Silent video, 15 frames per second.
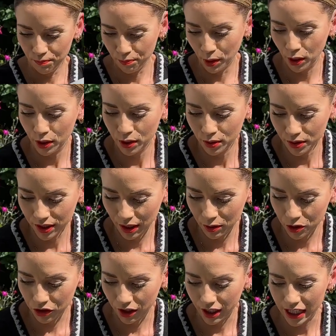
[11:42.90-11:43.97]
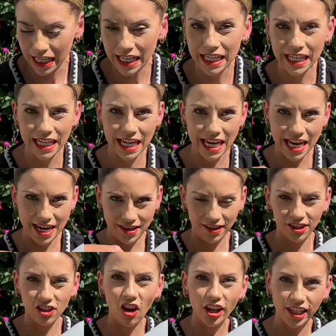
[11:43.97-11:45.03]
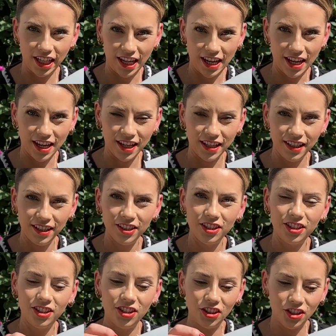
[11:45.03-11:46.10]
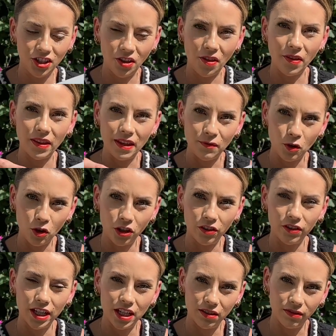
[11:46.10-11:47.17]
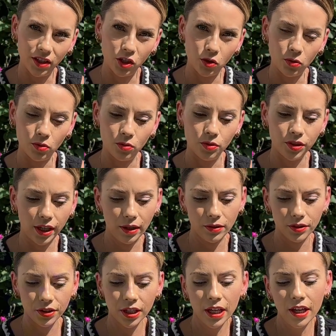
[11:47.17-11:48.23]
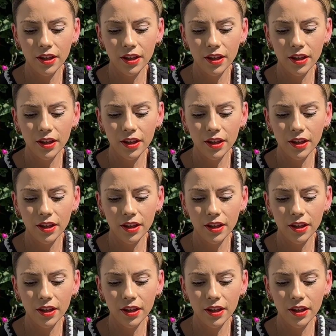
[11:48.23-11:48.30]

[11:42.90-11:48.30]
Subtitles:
put your cell tray inside here just so that they've got their individual cells.